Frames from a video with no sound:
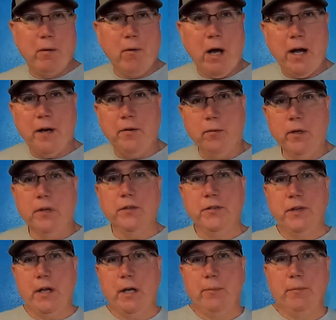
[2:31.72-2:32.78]
my rod and reel
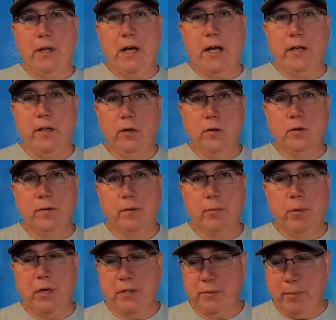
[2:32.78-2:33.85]
setup that I use for
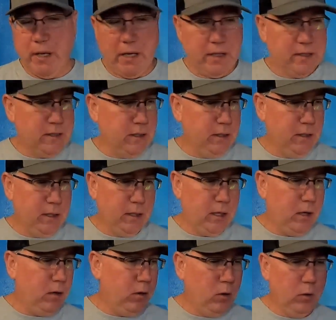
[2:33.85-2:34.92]
buzzbaits, and then
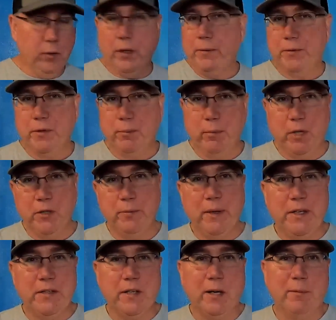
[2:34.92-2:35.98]
I'll hold up some
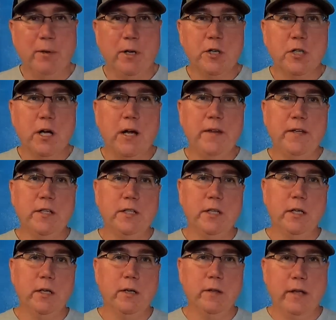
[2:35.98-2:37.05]
buzzbaits that I'm going to try this
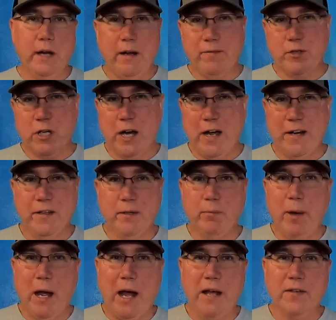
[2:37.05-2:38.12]
year and that I've tried in the
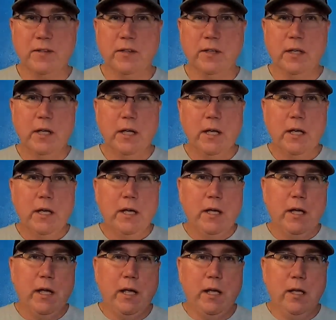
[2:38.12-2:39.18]
past.
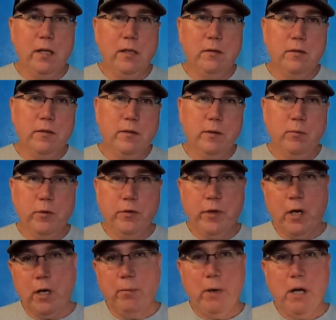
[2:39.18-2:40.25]
And then we'll
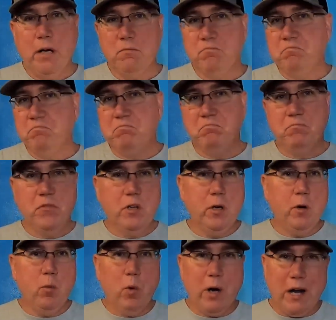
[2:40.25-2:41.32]
talk about, you
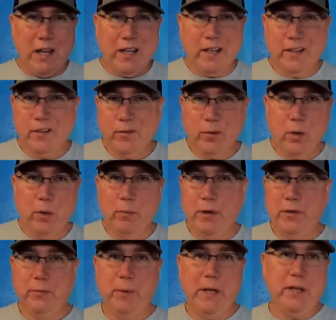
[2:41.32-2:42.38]
know, where I like to throw a
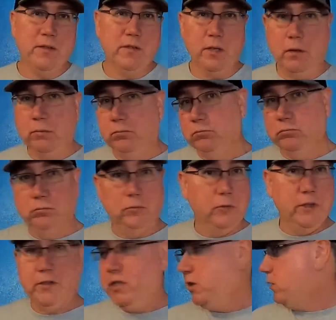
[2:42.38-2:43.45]
buzzbait. So
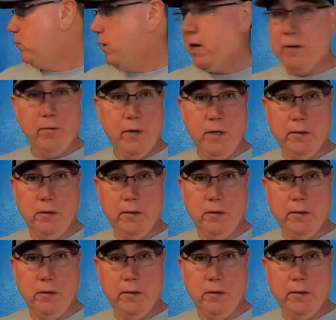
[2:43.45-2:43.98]
let's get the rod and